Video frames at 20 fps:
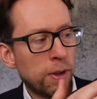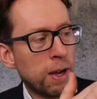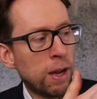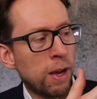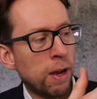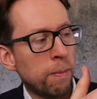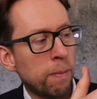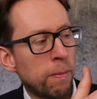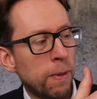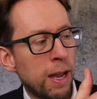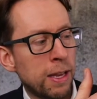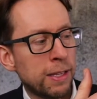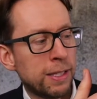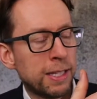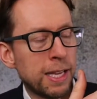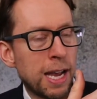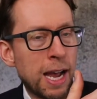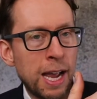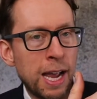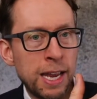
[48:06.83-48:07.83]
um,
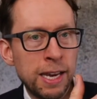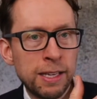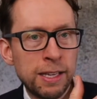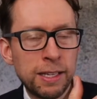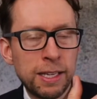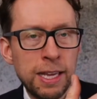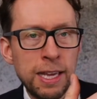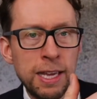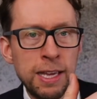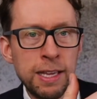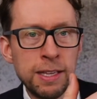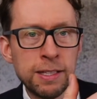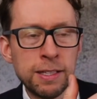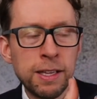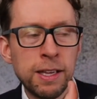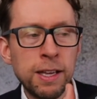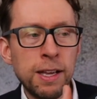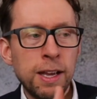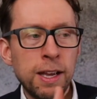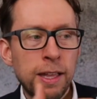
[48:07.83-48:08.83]
assigned keys